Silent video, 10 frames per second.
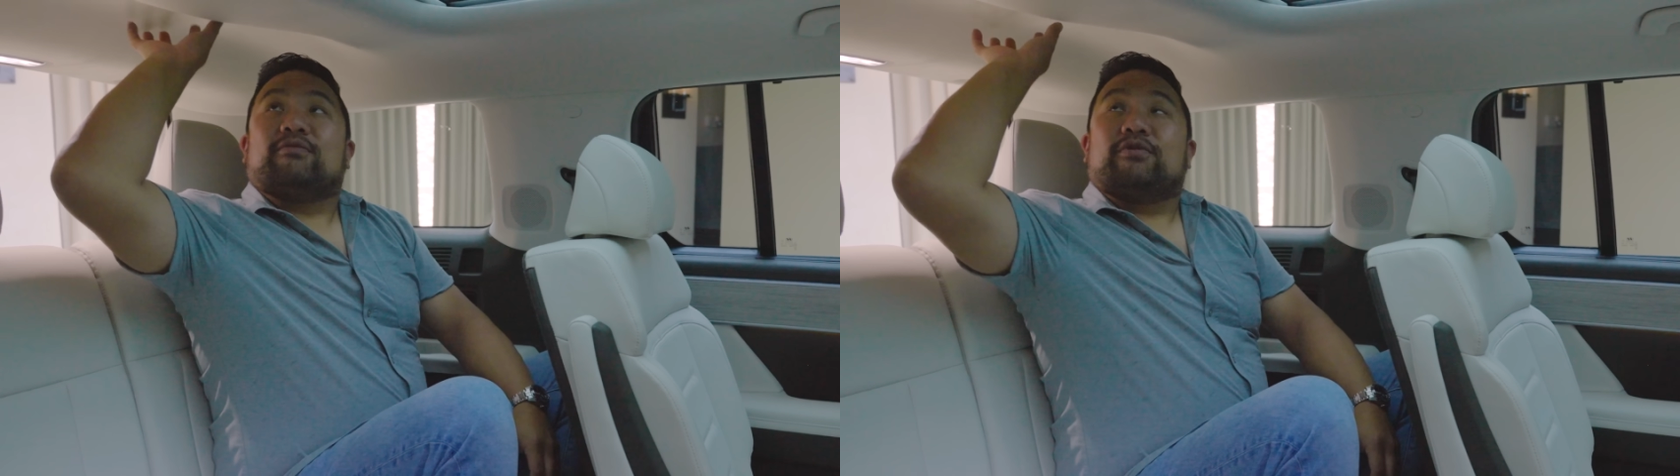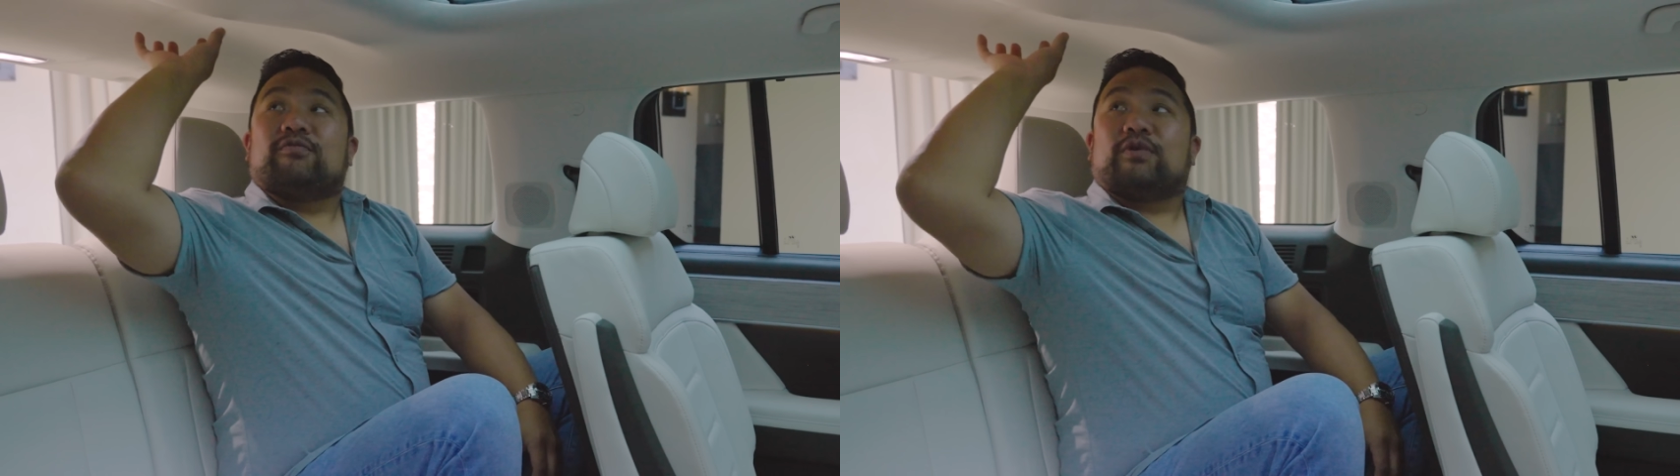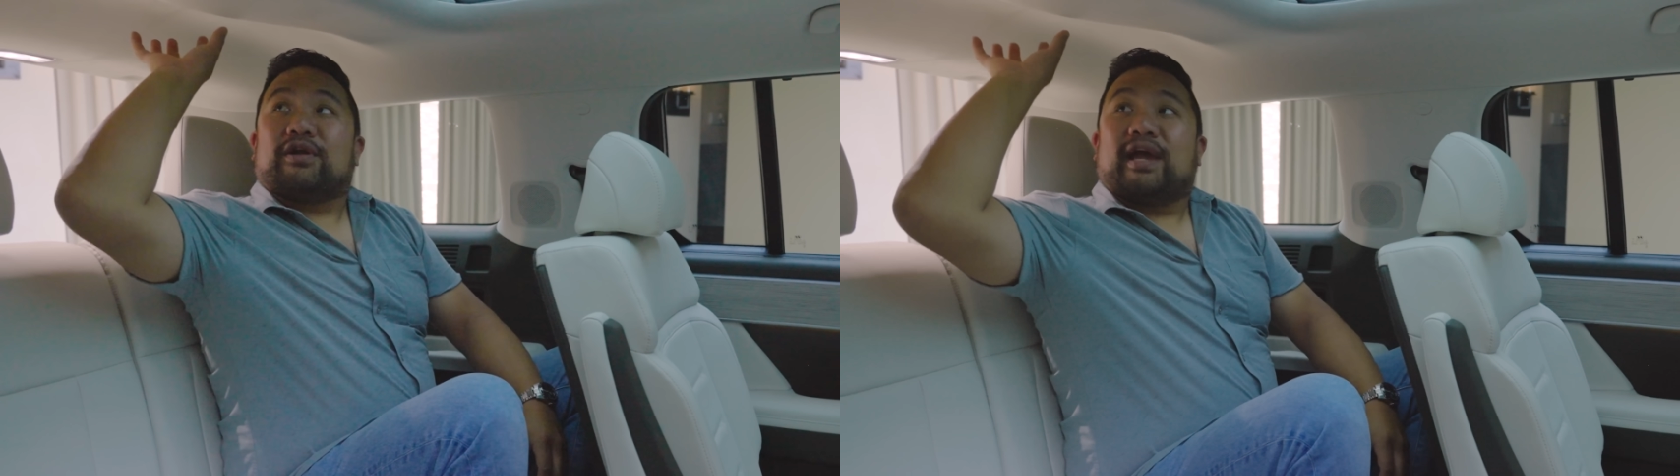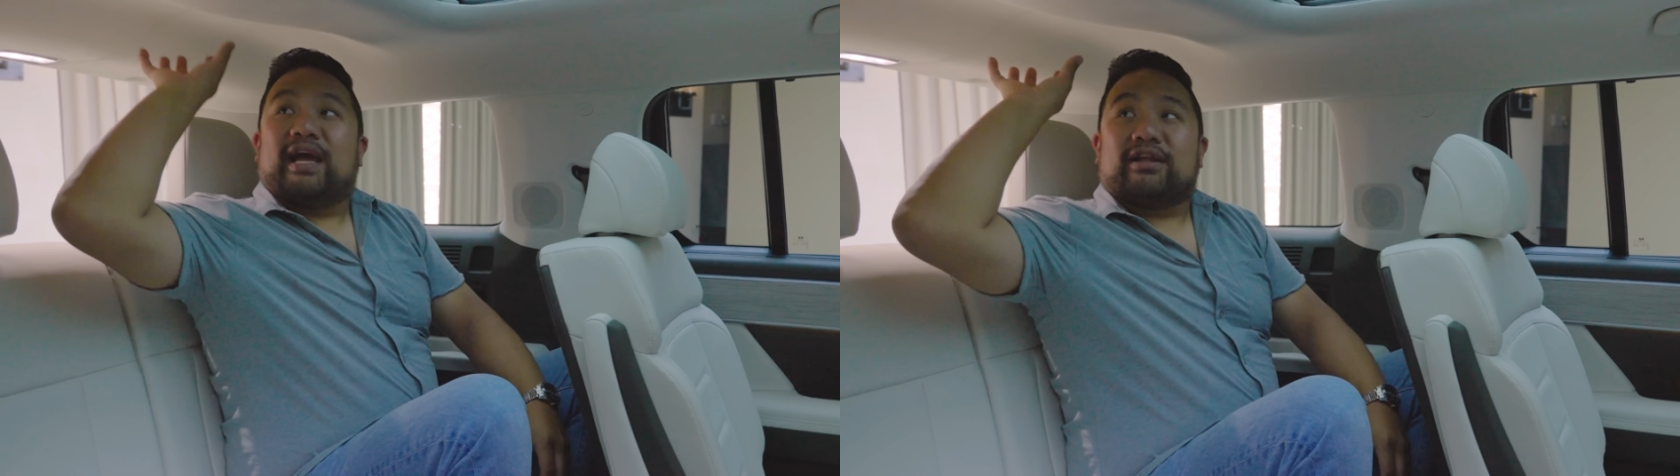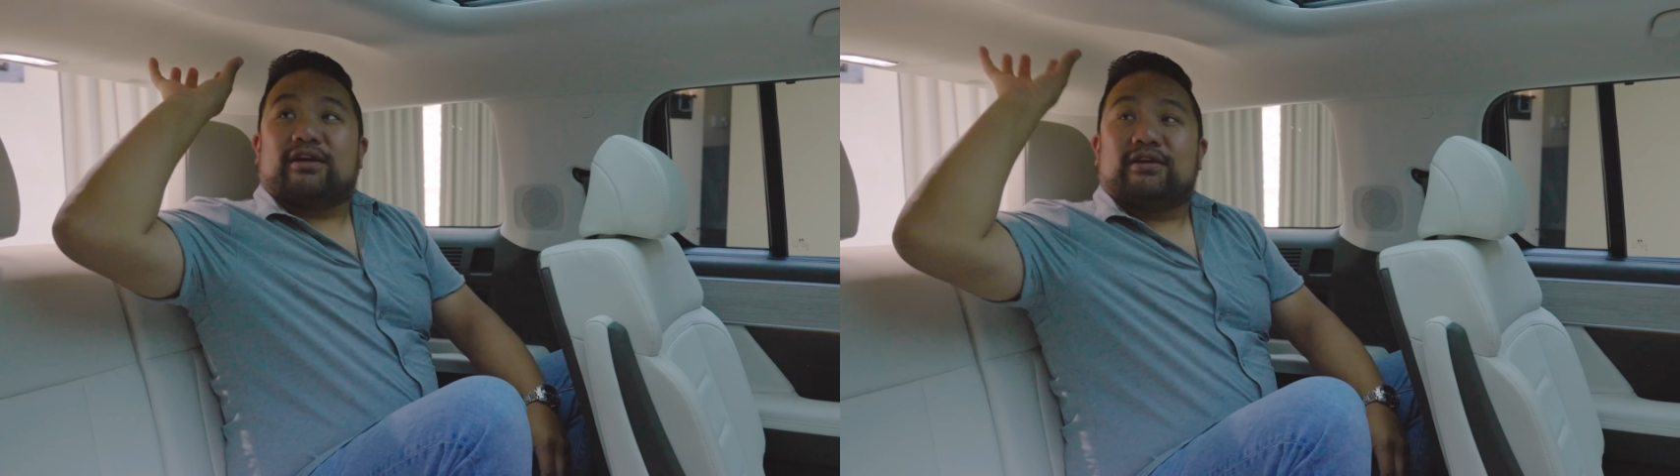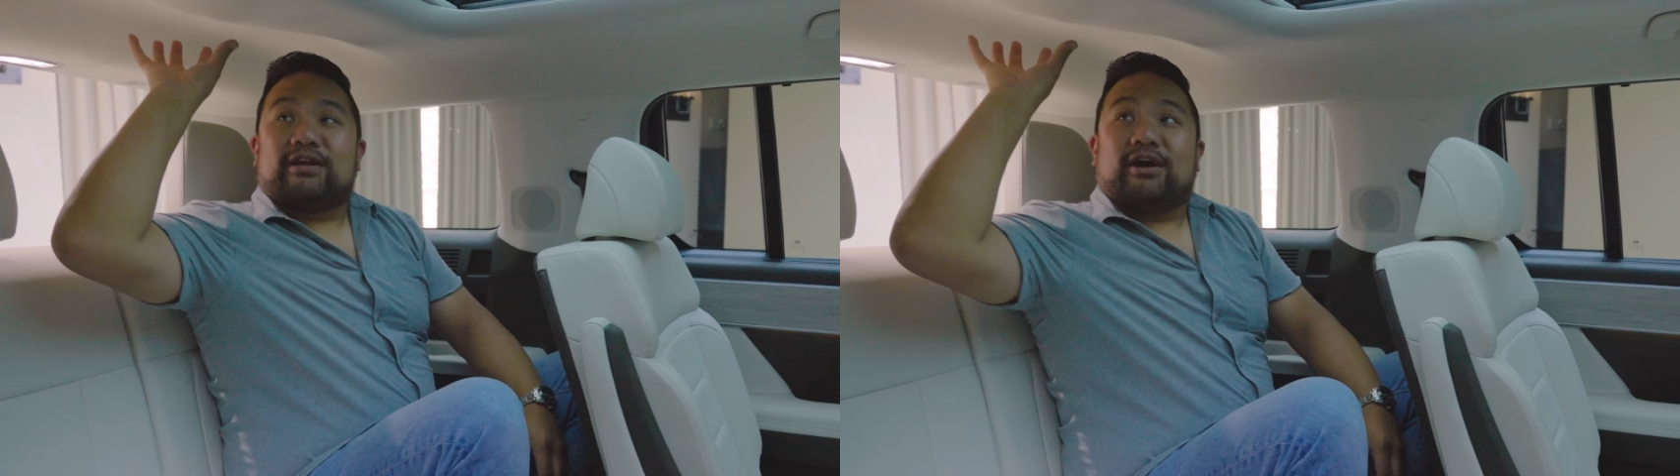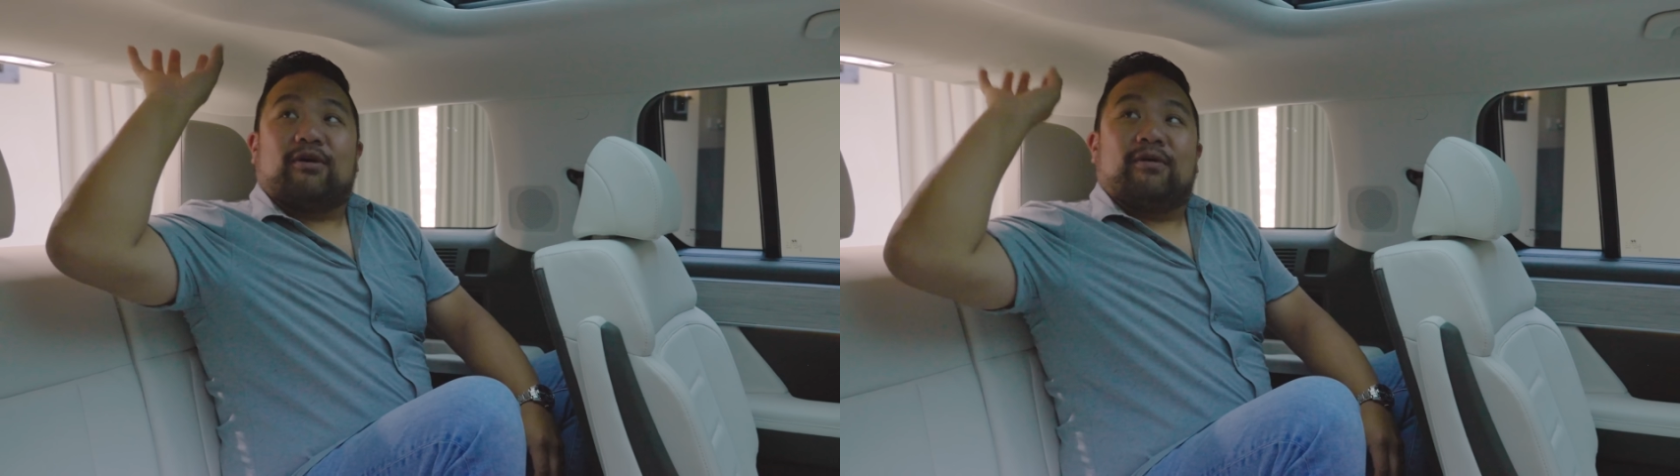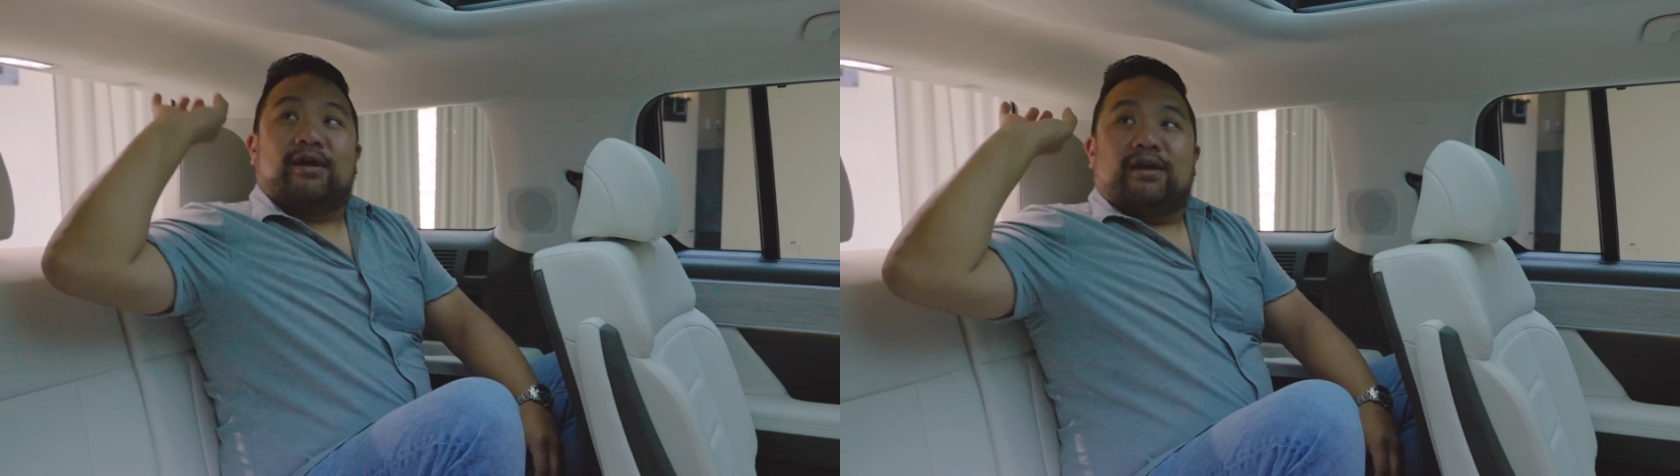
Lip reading: roof where your head could go,